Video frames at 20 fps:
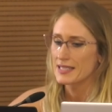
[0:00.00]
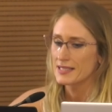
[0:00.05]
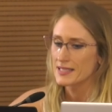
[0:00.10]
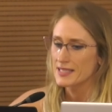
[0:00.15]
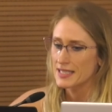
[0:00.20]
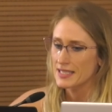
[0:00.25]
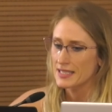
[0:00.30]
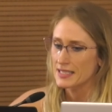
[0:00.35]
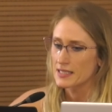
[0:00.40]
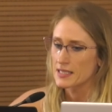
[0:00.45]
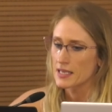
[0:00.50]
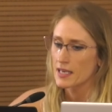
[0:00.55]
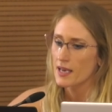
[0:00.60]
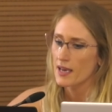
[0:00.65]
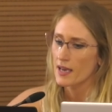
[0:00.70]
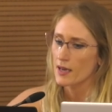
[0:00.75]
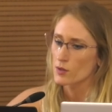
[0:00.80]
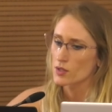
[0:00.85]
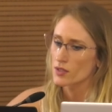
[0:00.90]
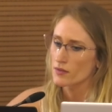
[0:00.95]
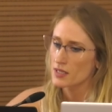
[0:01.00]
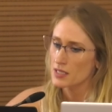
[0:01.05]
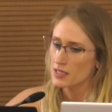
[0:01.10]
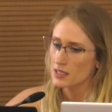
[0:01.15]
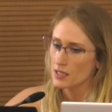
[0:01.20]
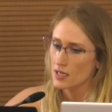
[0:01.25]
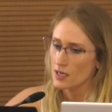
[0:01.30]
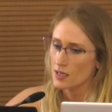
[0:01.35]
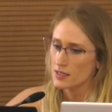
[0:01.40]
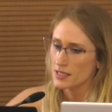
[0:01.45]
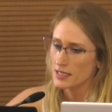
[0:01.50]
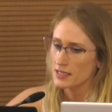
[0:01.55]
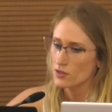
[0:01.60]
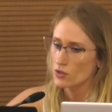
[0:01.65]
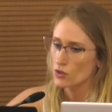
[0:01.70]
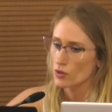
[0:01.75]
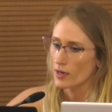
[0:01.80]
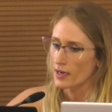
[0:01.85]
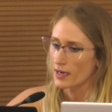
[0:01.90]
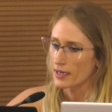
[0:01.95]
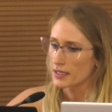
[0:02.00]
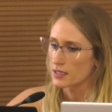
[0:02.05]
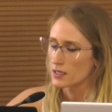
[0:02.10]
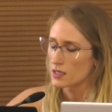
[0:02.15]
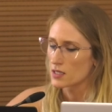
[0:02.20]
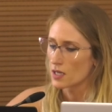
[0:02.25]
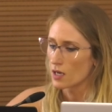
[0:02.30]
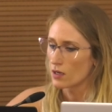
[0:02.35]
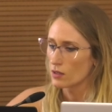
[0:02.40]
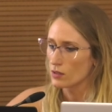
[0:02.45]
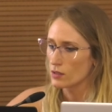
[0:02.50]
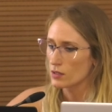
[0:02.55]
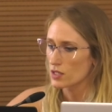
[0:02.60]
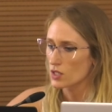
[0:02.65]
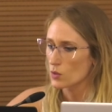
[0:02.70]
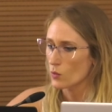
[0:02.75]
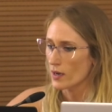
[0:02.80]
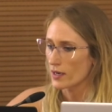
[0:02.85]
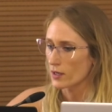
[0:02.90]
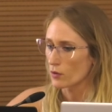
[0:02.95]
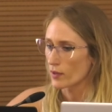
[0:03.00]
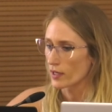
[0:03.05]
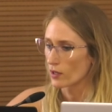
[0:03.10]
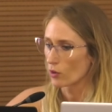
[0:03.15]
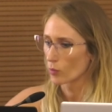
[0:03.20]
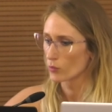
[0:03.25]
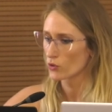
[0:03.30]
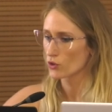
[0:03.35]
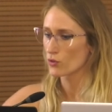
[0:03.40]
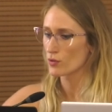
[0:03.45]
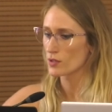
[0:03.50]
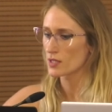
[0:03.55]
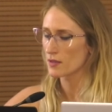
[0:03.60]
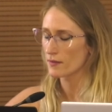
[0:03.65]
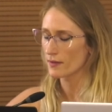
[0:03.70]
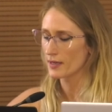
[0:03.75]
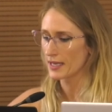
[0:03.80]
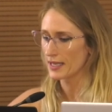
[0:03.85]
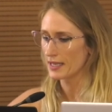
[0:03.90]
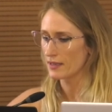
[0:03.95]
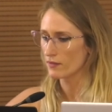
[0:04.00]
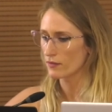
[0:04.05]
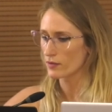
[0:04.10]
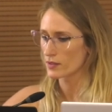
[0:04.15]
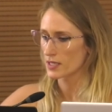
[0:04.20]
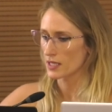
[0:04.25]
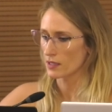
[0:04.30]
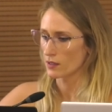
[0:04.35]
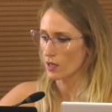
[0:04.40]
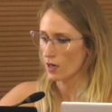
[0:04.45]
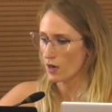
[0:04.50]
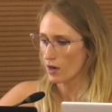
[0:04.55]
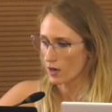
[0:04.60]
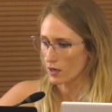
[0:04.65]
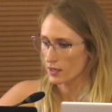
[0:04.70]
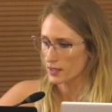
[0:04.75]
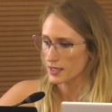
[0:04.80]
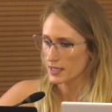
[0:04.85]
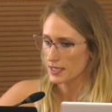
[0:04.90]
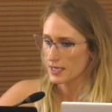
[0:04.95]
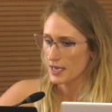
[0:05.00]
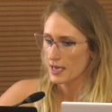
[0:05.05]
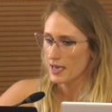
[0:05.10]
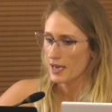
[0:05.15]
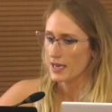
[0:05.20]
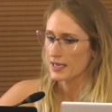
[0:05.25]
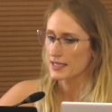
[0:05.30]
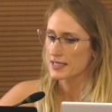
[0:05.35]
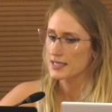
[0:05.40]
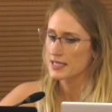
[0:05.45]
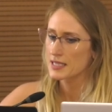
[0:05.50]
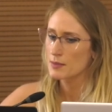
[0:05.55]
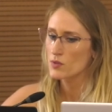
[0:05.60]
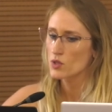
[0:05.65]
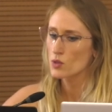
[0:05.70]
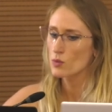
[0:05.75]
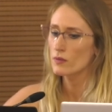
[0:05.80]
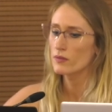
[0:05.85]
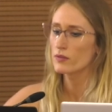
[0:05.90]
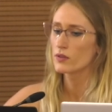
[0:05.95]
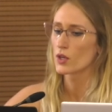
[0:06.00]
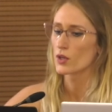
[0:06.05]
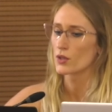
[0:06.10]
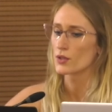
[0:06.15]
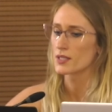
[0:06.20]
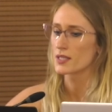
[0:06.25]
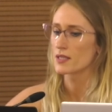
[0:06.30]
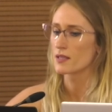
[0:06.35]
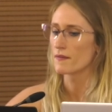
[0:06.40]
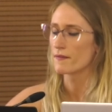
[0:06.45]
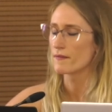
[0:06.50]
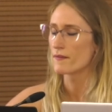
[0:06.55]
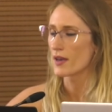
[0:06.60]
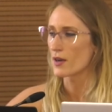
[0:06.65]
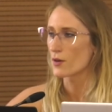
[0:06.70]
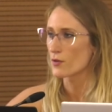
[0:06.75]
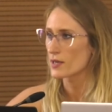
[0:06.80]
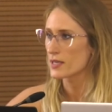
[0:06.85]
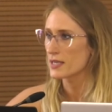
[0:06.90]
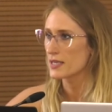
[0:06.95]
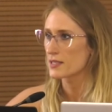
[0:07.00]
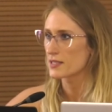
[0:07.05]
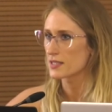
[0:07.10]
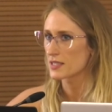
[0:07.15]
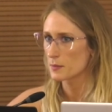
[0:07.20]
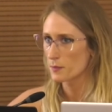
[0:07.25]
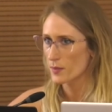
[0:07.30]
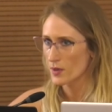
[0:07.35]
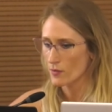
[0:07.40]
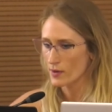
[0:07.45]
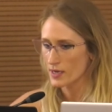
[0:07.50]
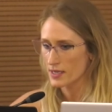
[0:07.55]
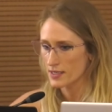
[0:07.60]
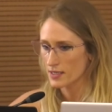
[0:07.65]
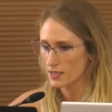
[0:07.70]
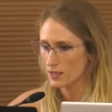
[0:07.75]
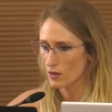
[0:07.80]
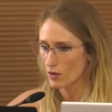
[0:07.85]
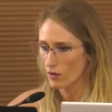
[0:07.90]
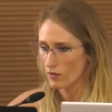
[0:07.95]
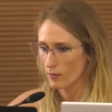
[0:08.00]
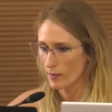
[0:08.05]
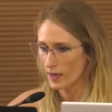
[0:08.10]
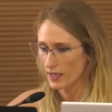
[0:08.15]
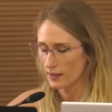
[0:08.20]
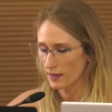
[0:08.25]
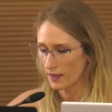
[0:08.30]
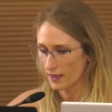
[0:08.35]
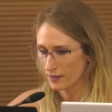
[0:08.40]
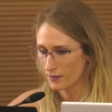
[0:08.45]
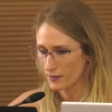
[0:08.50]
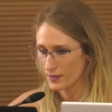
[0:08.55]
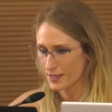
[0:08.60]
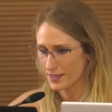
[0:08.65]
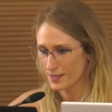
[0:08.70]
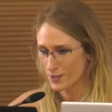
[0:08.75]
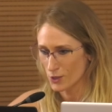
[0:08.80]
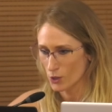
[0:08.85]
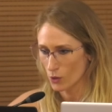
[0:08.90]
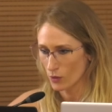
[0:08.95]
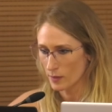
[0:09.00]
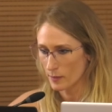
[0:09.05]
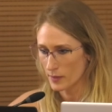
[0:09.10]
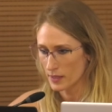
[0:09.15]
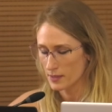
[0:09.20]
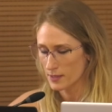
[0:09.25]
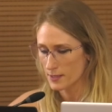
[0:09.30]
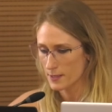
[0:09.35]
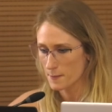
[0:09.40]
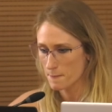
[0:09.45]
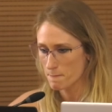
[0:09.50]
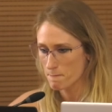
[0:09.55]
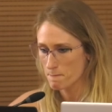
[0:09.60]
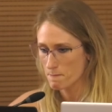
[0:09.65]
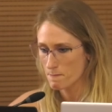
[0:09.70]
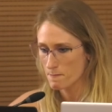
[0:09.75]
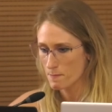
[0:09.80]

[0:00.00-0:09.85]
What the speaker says: Indeed, out of this cut and dry, dull, swaggering, obtrusive and infantile art, I seem to have learned the very spirit of my life's enjoyment.